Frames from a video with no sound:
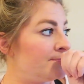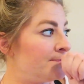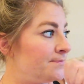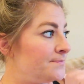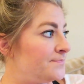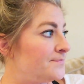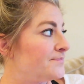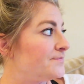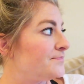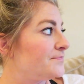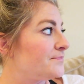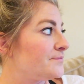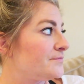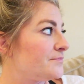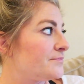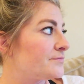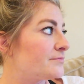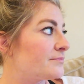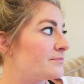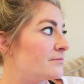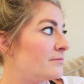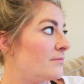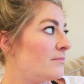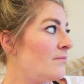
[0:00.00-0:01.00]
and
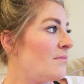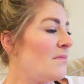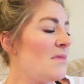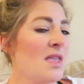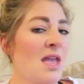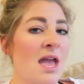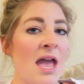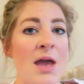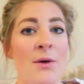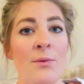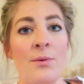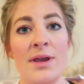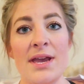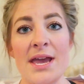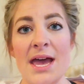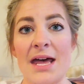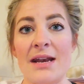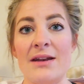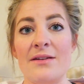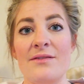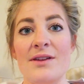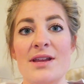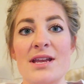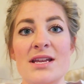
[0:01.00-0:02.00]
we
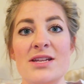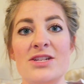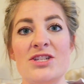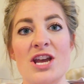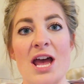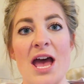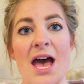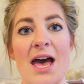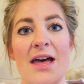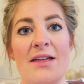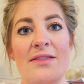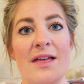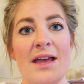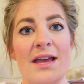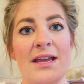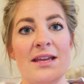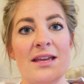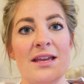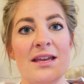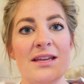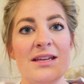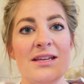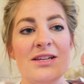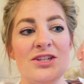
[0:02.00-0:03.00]
kind of each had
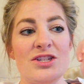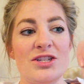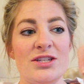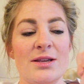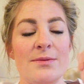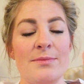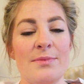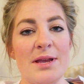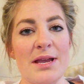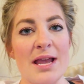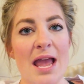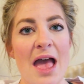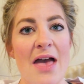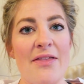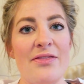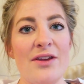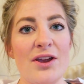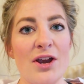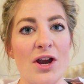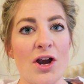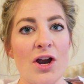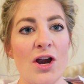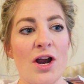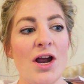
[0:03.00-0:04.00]
like, each sibling had
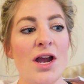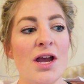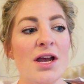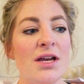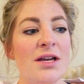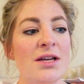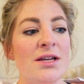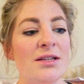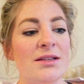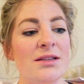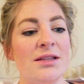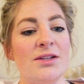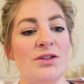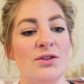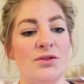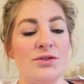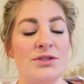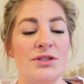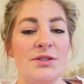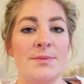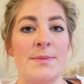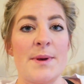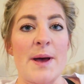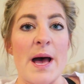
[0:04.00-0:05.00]
their little
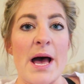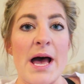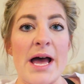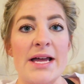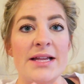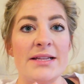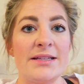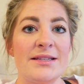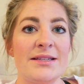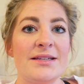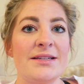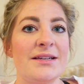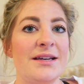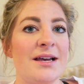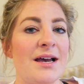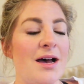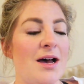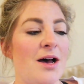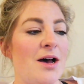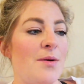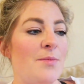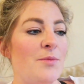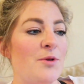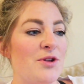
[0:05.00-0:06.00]
spot
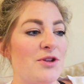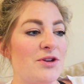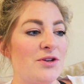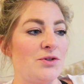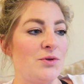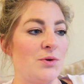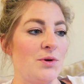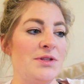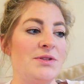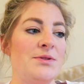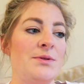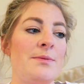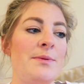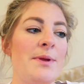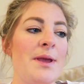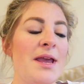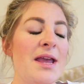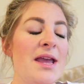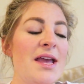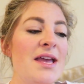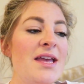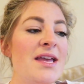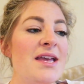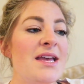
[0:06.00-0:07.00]
um, where their toys would
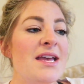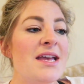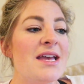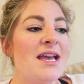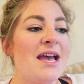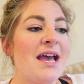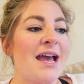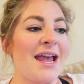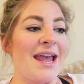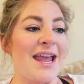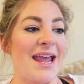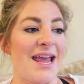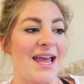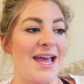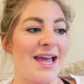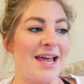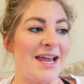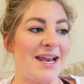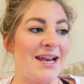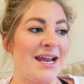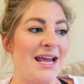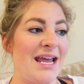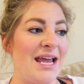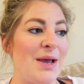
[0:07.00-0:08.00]
be.
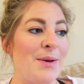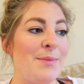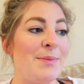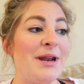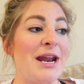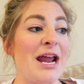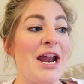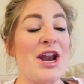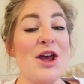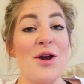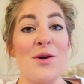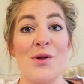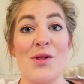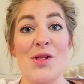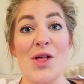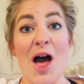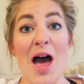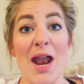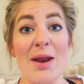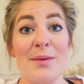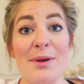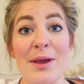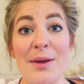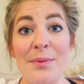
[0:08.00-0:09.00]
And, but I know a
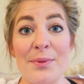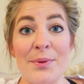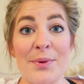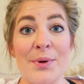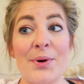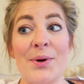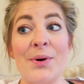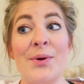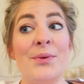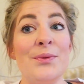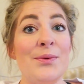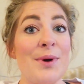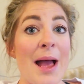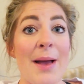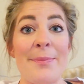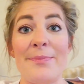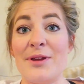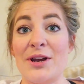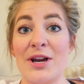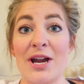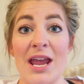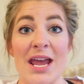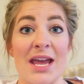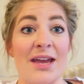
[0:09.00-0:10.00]
lot of people wrap
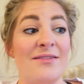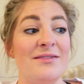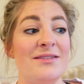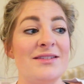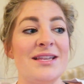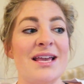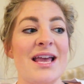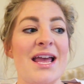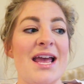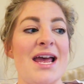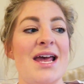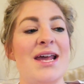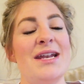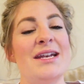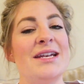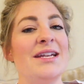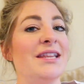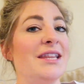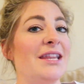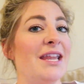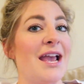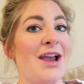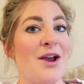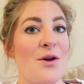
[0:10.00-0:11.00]
their gifts
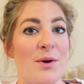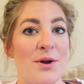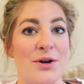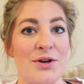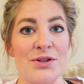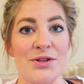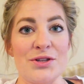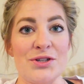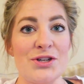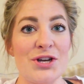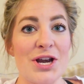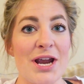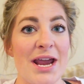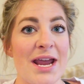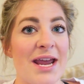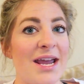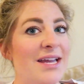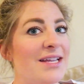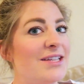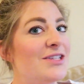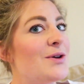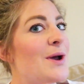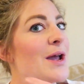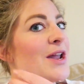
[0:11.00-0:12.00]
and they go under the tree.
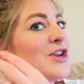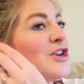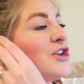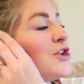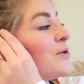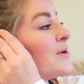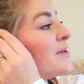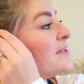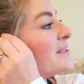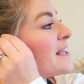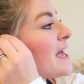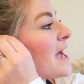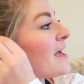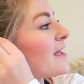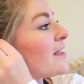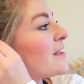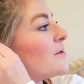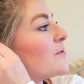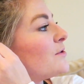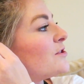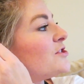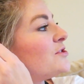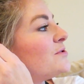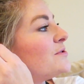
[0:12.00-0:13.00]
And so I knew
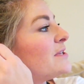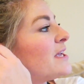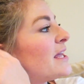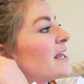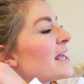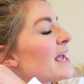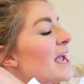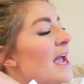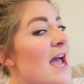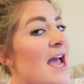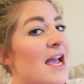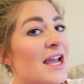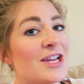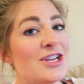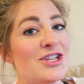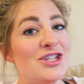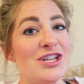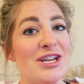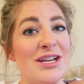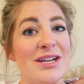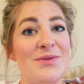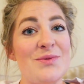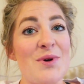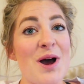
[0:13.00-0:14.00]
exactly what she was getting at because
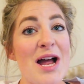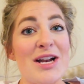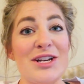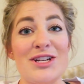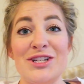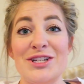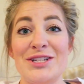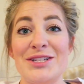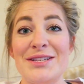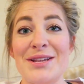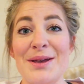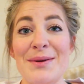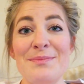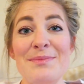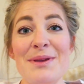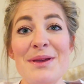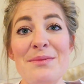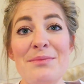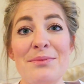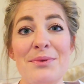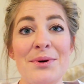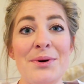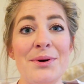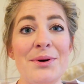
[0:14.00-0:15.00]
she had watched some
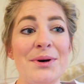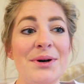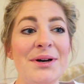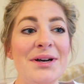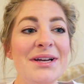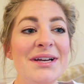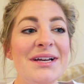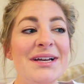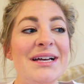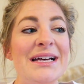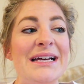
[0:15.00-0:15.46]
people